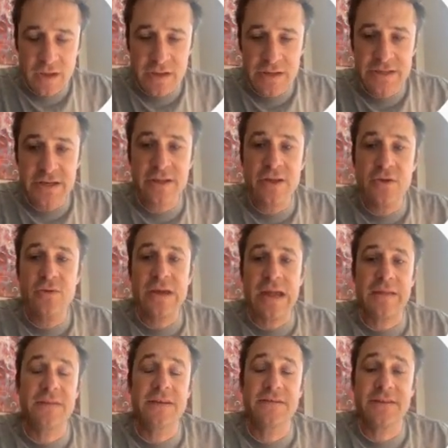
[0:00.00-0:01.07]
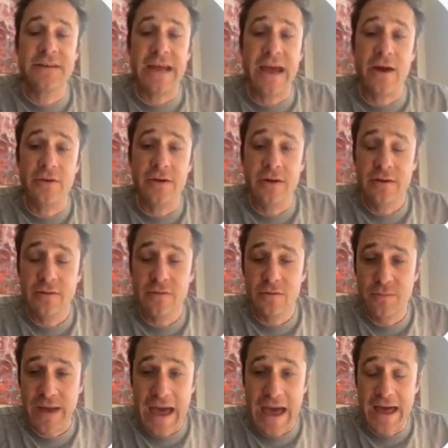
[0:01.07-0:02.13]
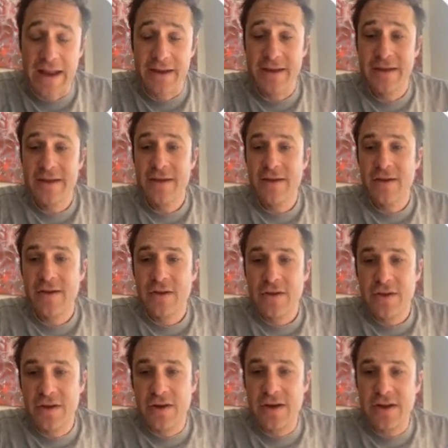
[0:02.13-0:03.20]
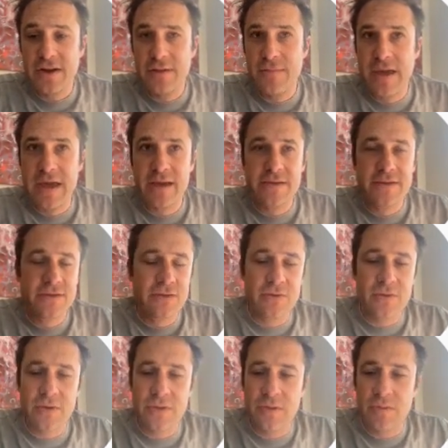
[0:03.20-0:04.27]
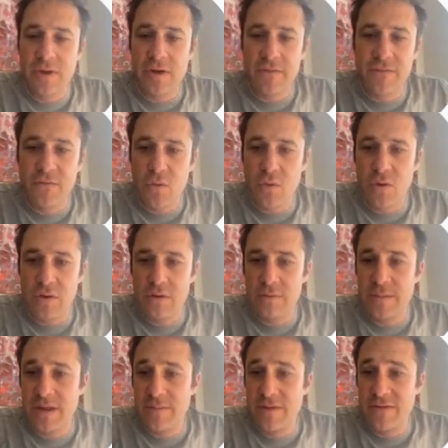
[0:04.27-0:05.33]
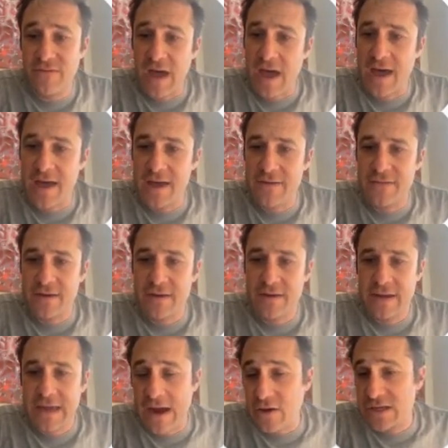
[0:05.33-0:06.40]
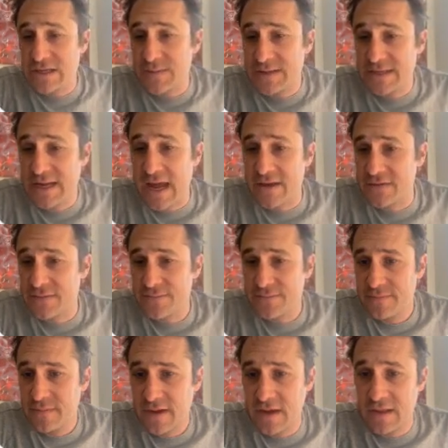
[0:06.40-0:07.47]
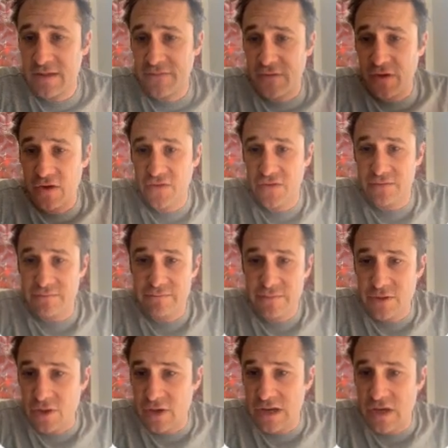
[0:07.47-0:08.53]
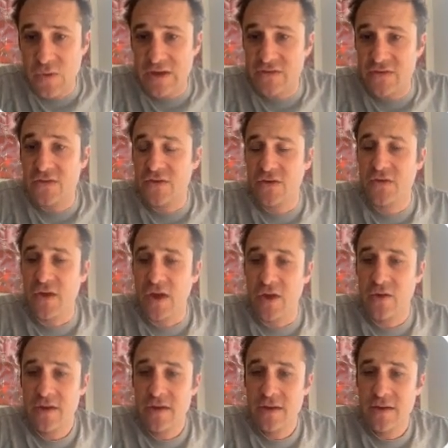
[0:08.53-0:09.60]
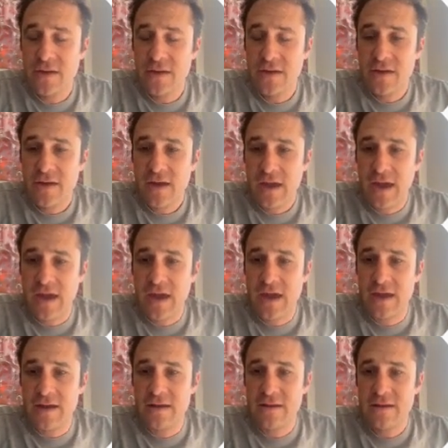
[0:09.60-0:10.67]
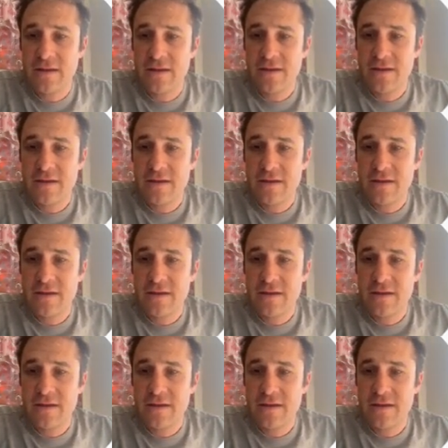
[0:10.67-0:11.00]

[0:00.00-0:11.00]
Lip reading: until you get this down pat, you're going to make two or three or four or maybe five careless mistakes in the first 30 questions or so. And